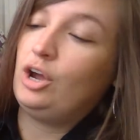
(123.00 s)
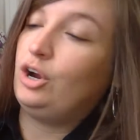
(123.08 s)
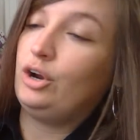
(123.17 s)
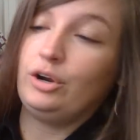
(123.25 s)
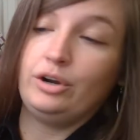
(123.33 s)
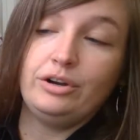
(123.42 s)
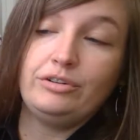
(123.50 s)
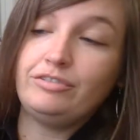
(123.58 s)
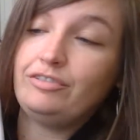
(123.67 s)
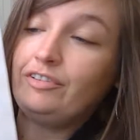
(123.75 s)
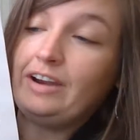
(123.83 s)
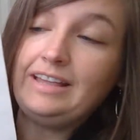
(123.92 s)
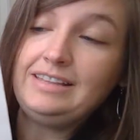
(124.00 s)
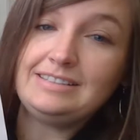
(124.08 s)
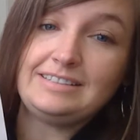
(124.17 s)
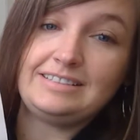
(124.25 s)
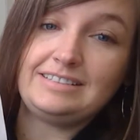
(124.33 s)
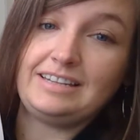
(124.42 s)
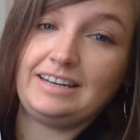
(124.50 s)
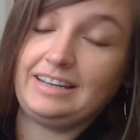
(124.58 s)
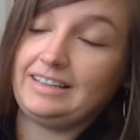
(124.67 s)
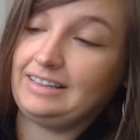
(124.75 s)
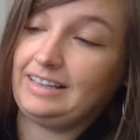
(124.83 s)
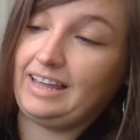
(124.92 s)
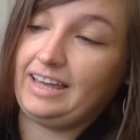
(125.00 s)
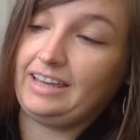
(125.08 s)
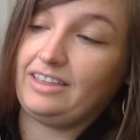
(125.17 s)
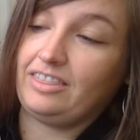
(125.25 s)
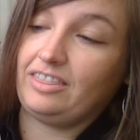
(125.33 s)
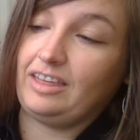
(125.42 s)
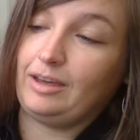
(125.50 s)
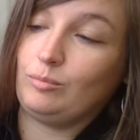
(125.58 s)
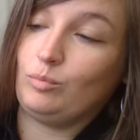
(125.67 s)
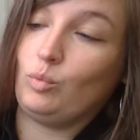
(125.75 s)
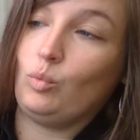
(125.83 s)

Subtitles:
Her friends didn't like them